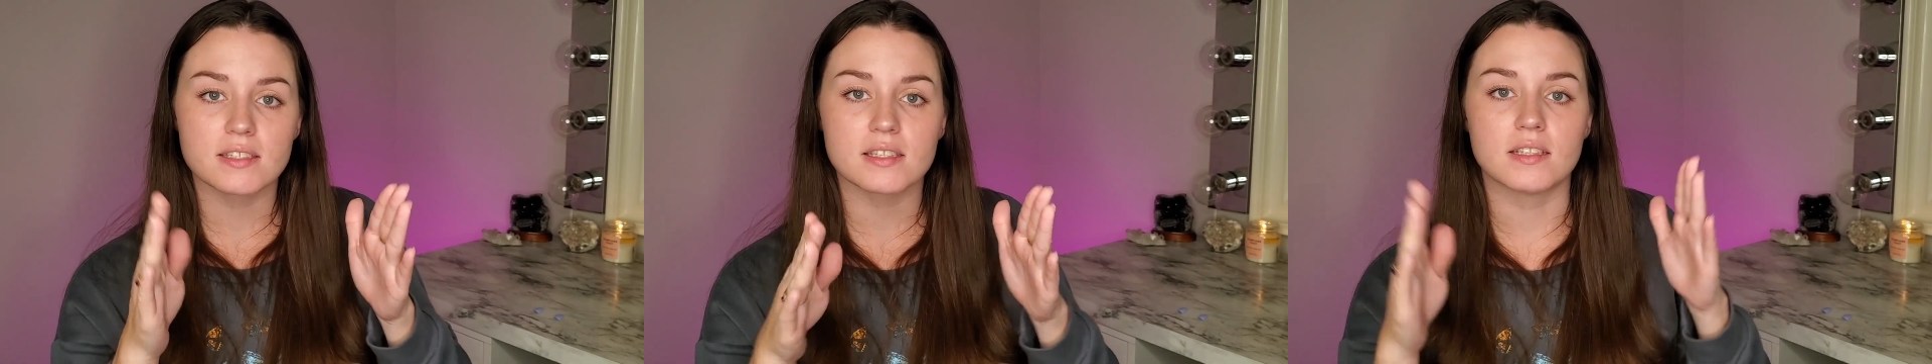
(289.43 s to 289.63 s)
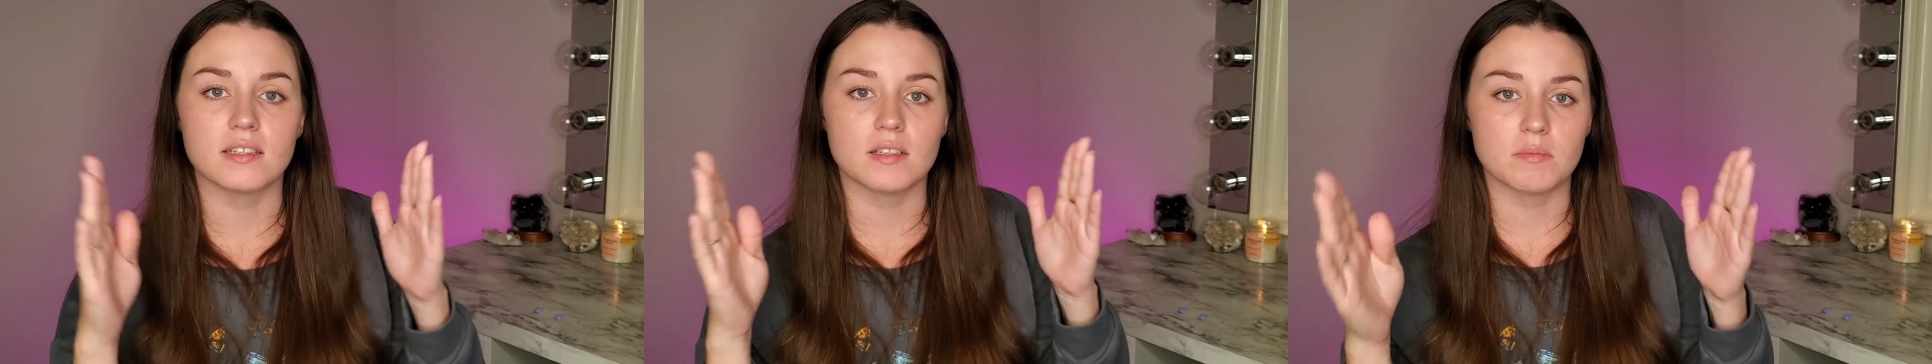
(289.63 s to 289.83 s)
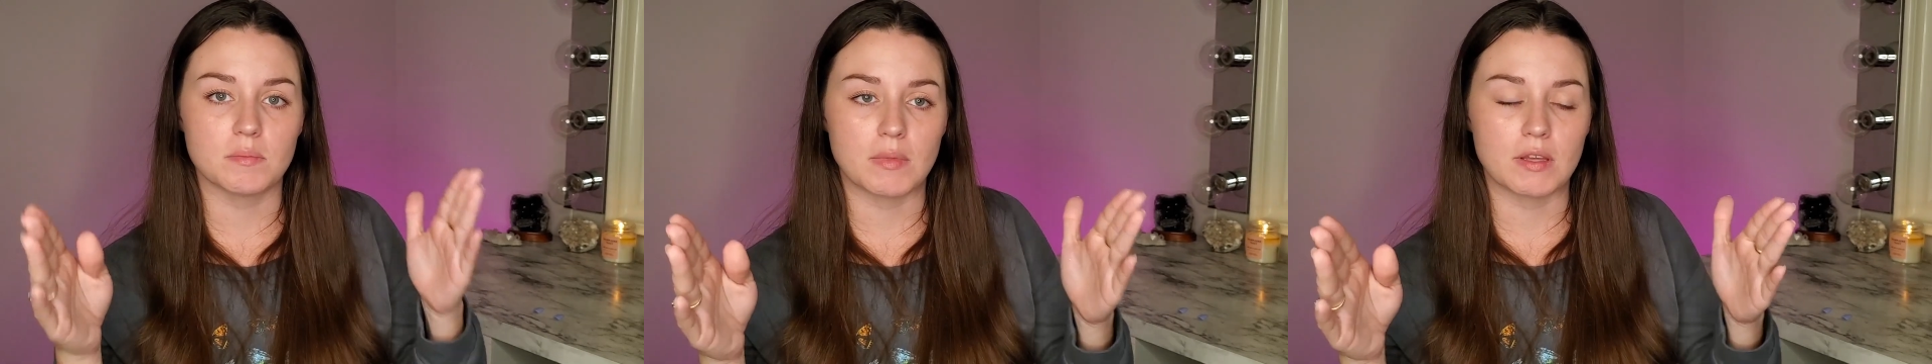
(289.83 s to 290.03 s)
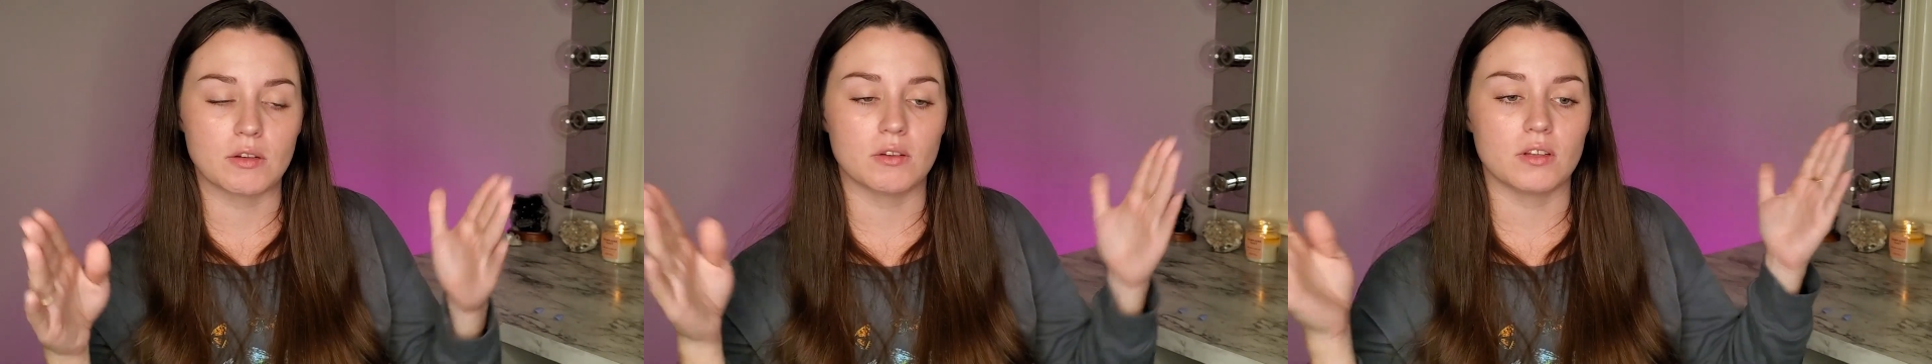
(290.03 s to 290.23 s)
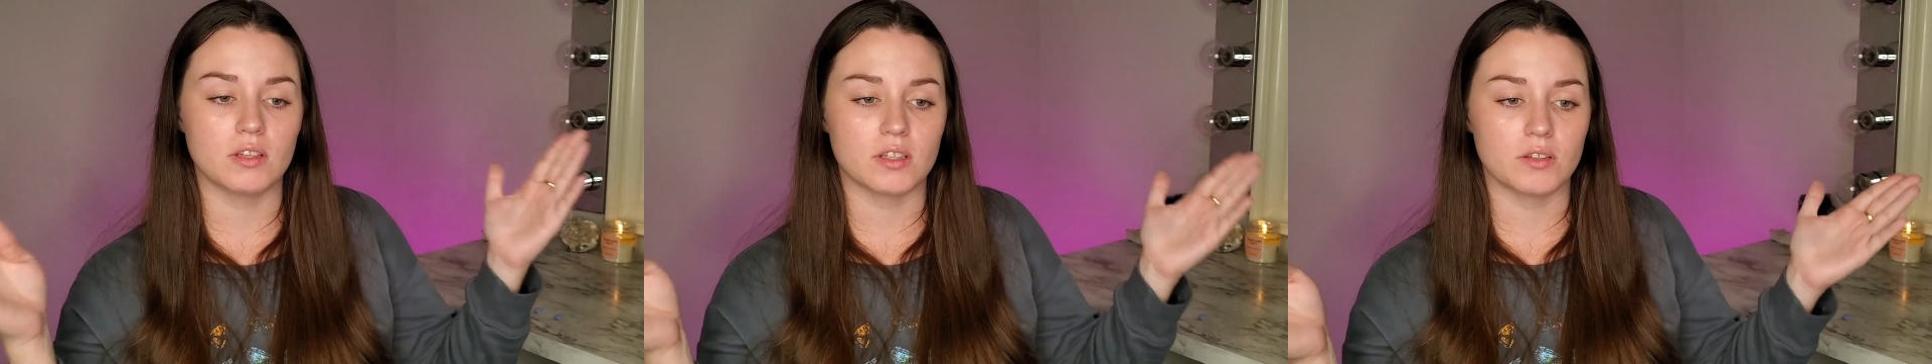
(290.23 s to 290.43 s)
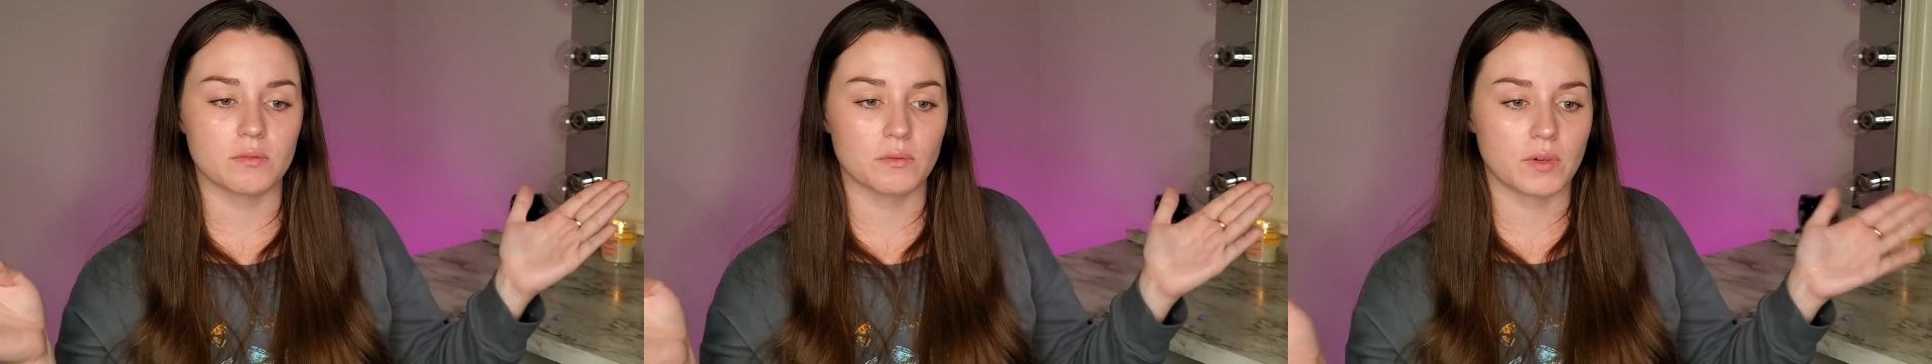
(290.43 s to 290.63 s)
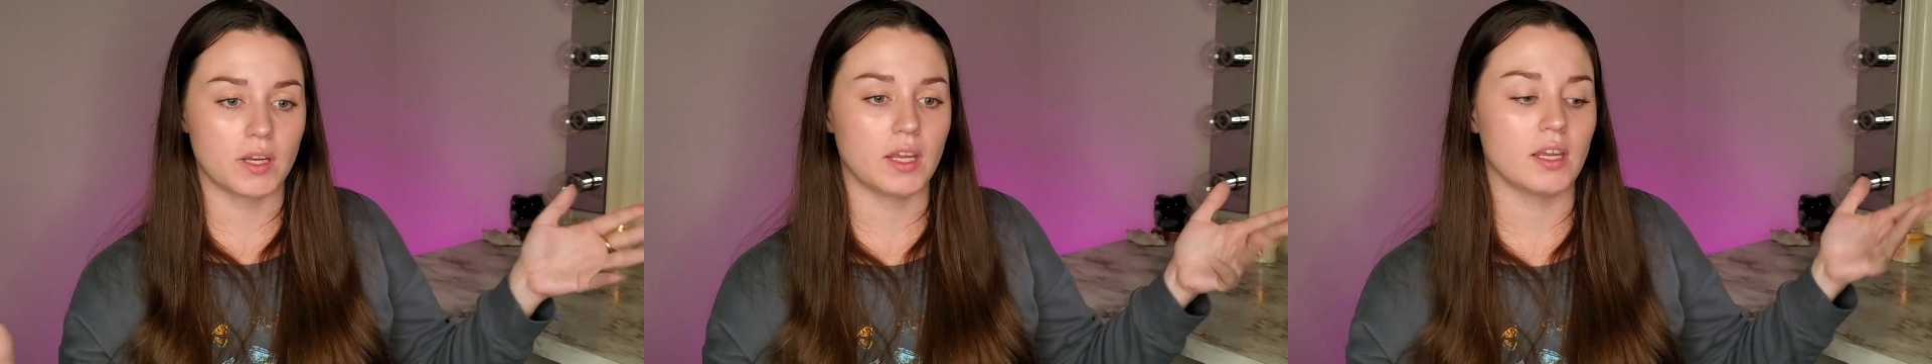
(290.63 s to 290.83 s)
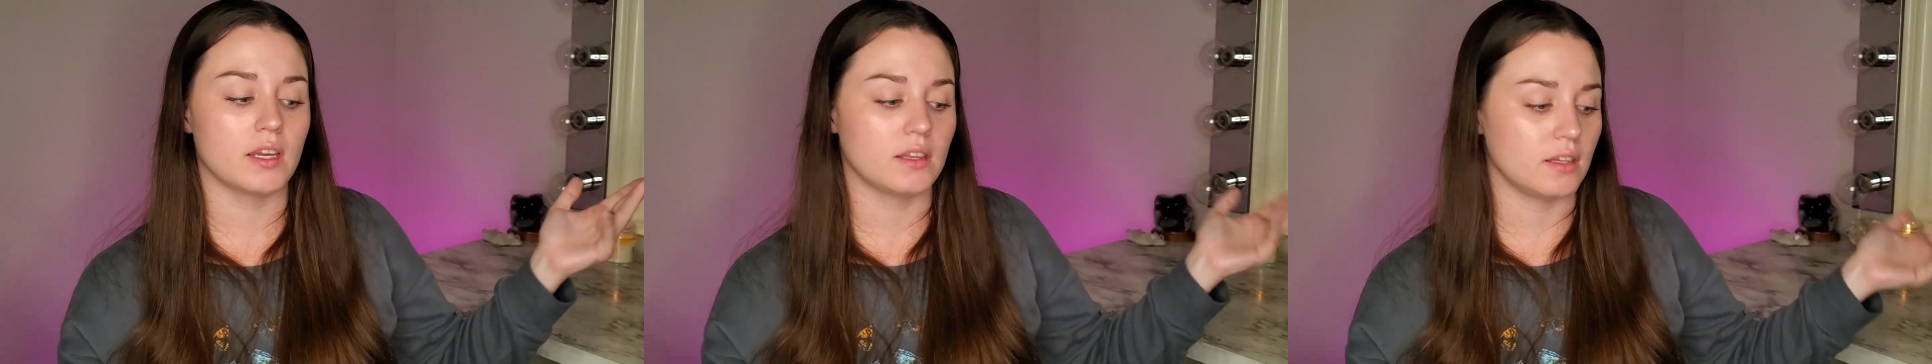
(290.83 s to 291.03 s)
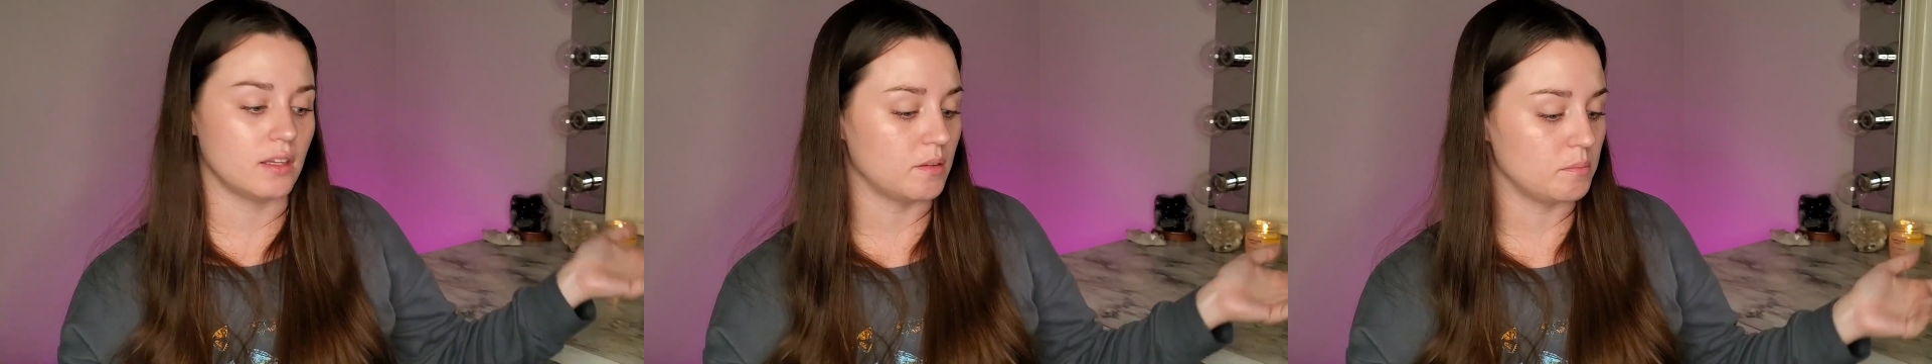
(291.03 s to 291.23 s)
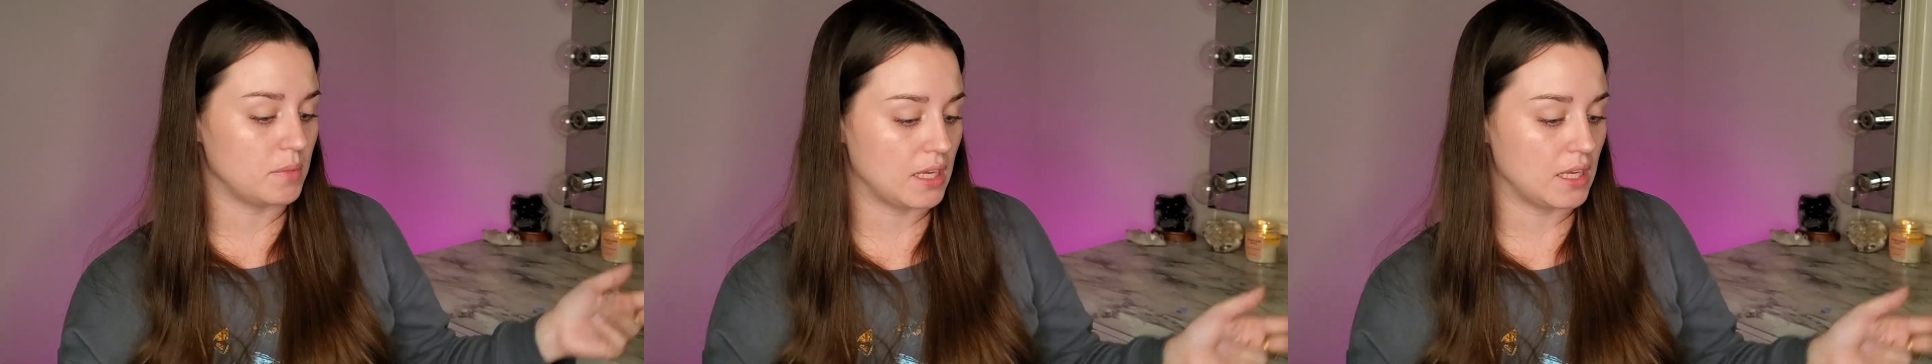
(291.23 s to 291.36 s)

and then the middle, and then ring, and then